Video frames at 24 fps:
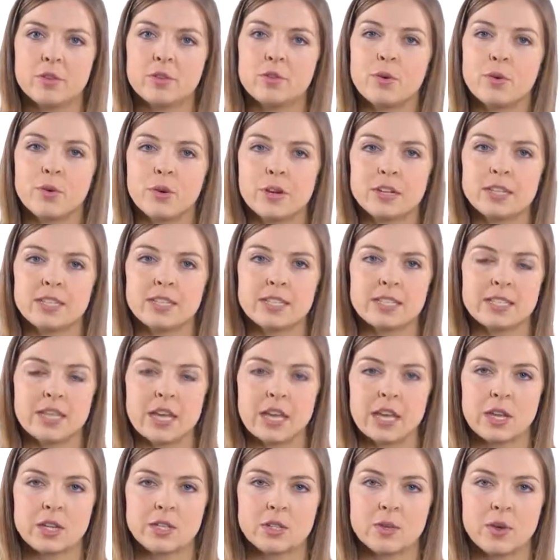nor does it
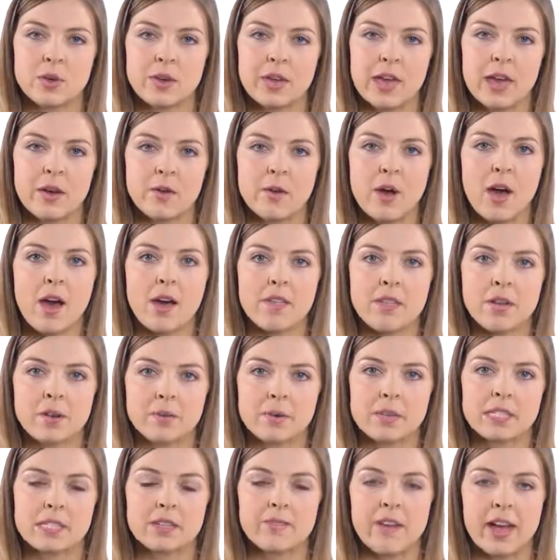take into account
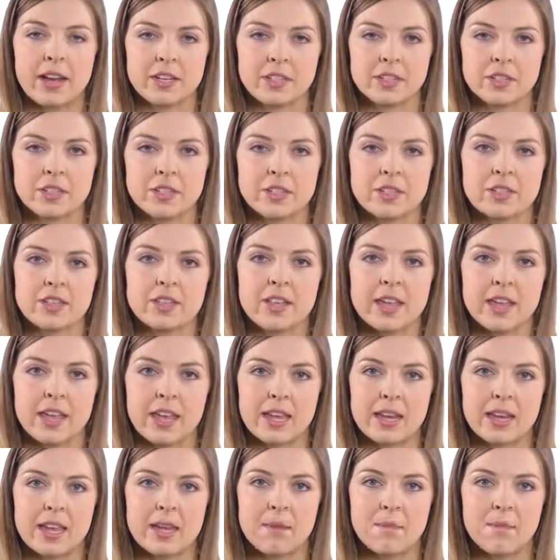other risk factors that
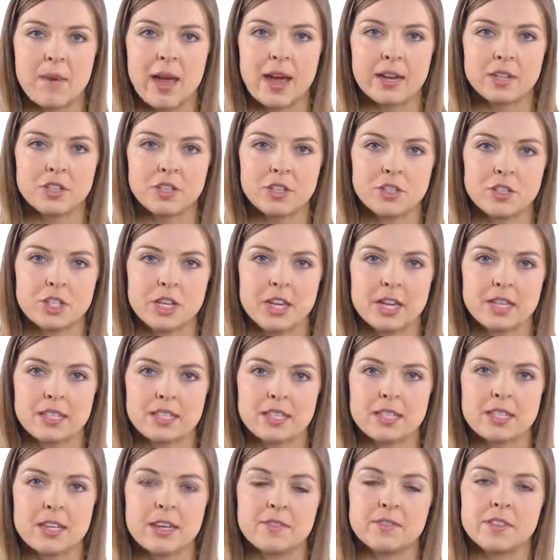can impact your
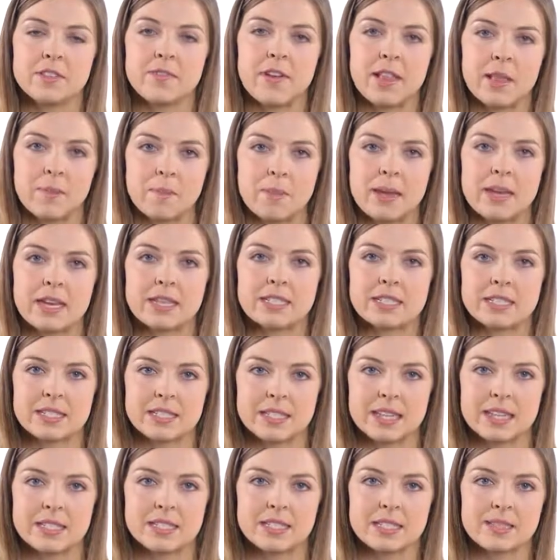chance of developing a
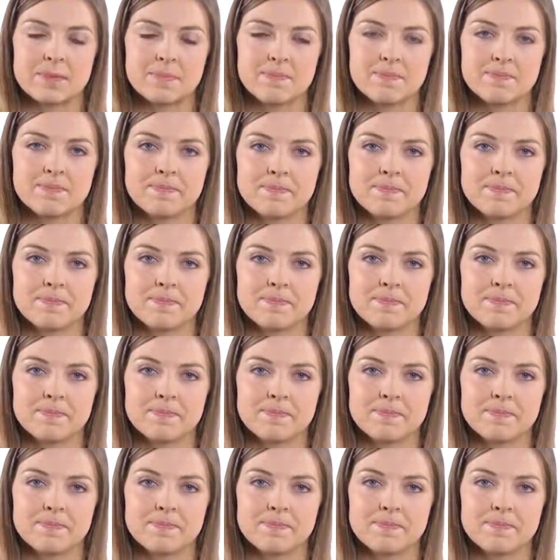disease.